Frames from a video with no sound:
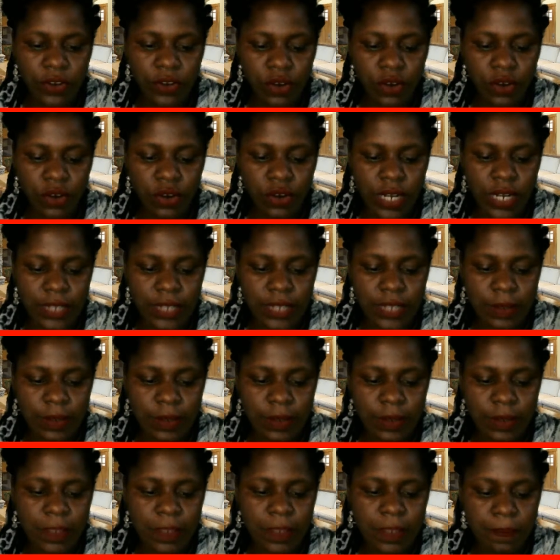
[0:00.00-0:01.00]
and
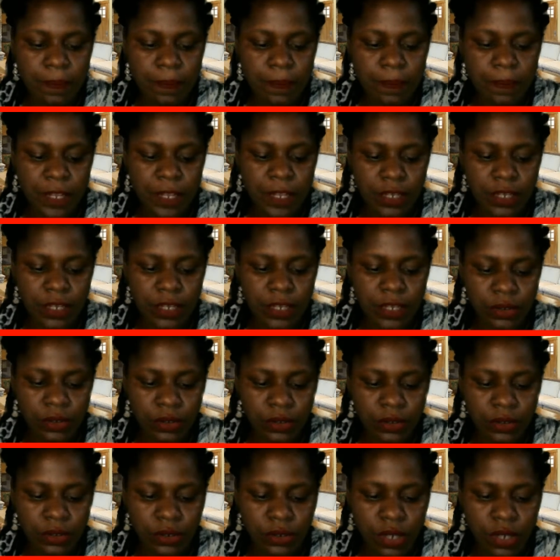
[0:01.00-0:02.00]
something billion
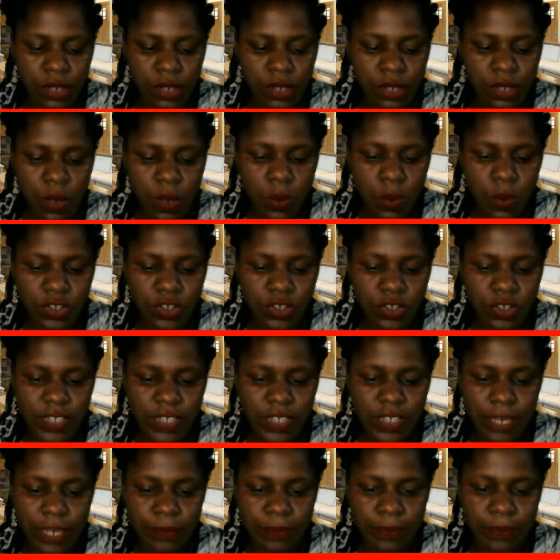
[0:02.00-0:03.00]
was
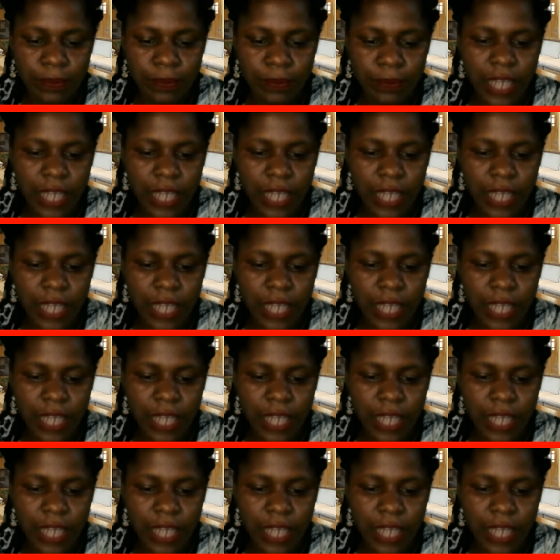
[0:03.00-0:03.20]
sent back